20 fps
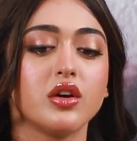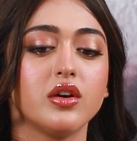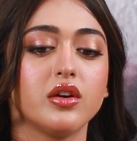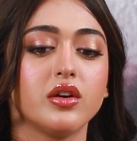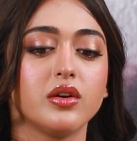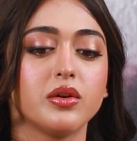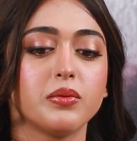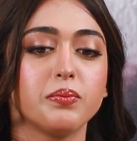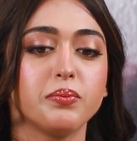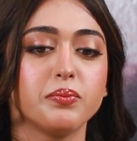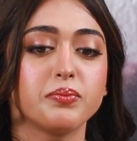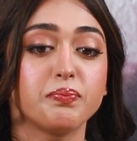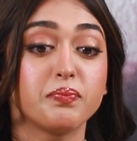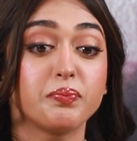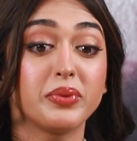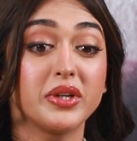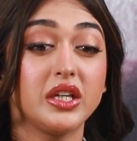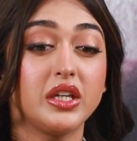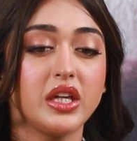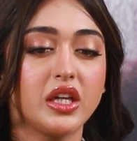
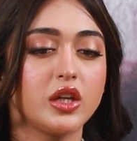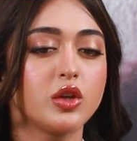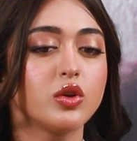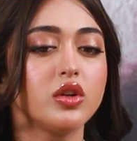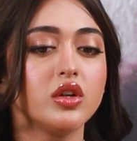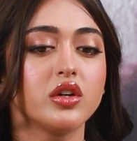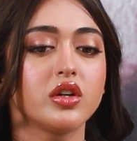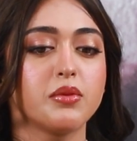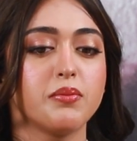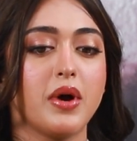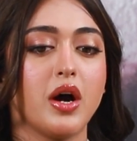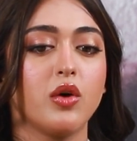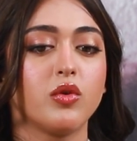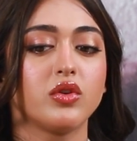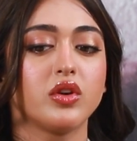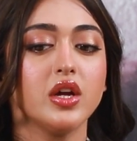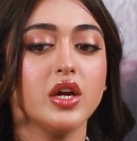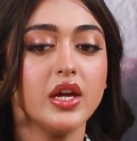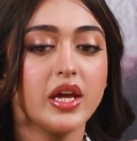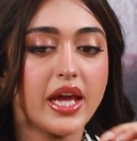particular
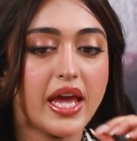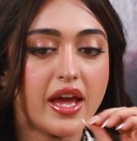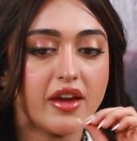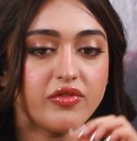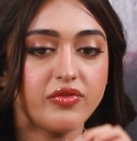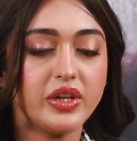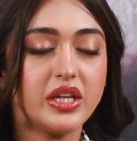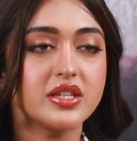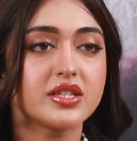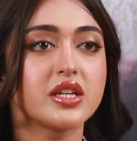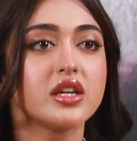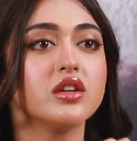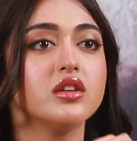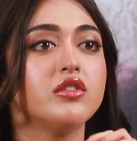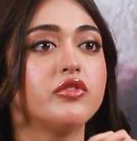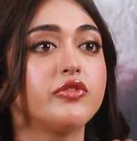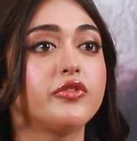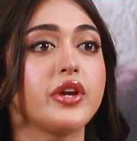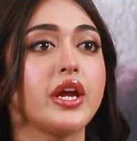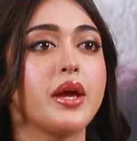about every
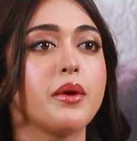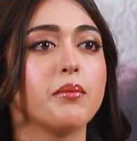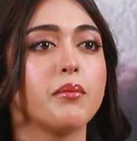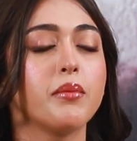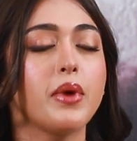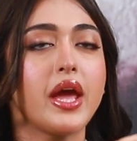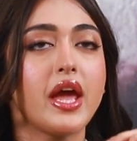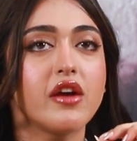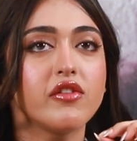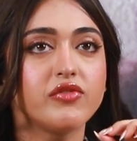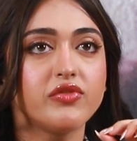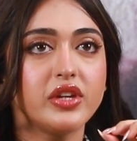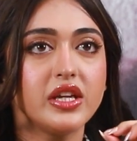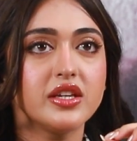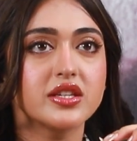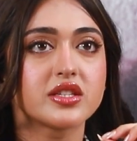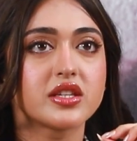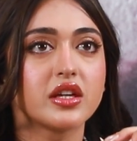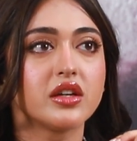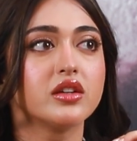single frame,
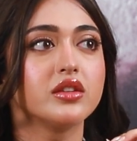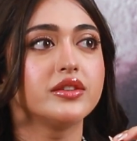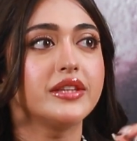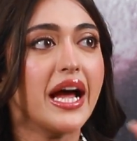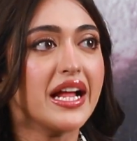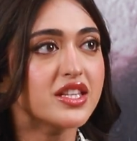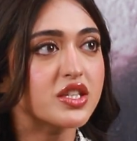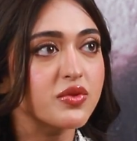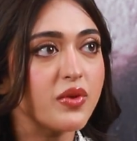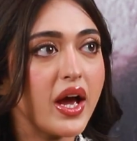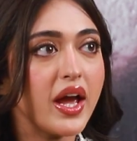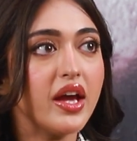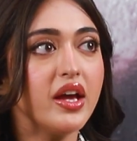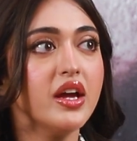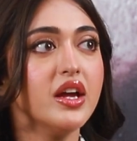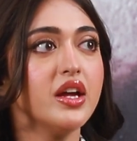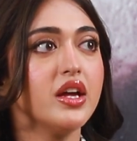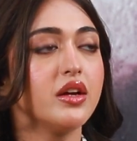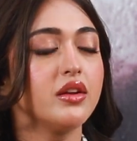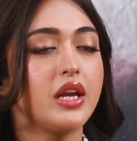every single, that's
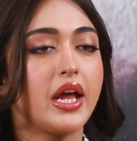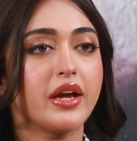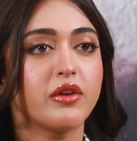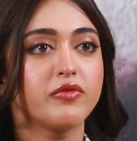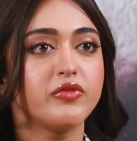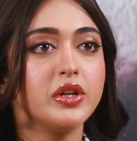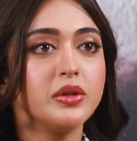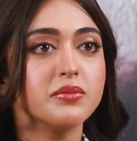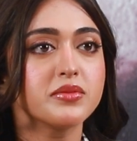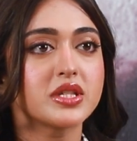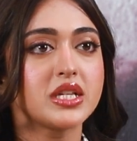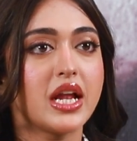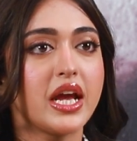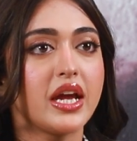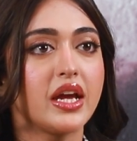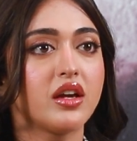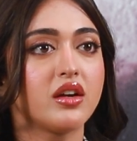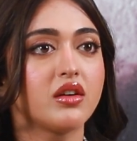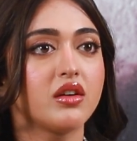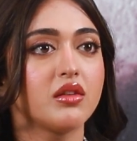why like films
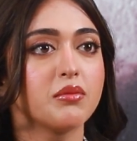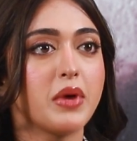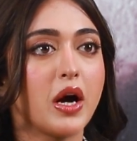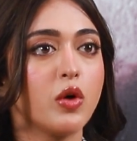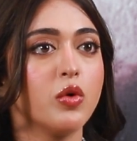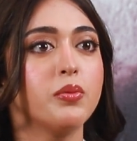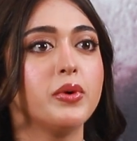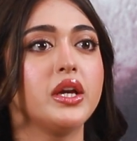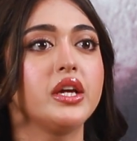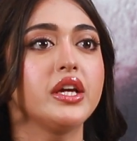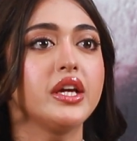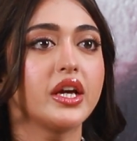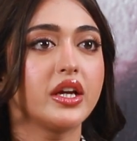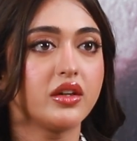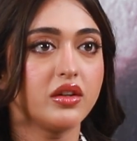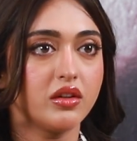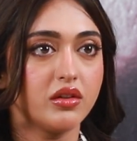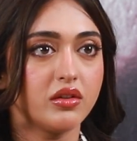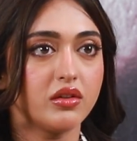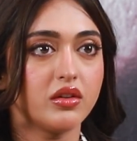like Bahubali and